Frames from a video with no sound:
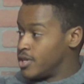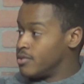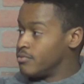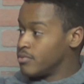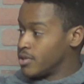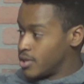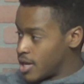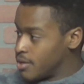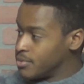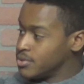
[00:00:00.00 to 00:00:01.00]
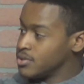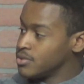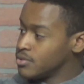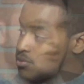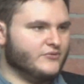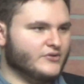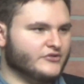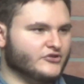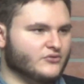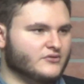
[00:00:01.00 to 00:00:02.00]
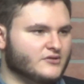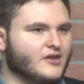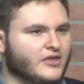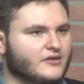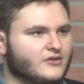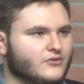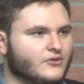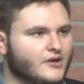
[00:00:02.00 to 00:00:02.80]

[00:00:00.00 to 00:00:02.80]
Yeah, we have higher IQs, but, we also... Yeah, they do.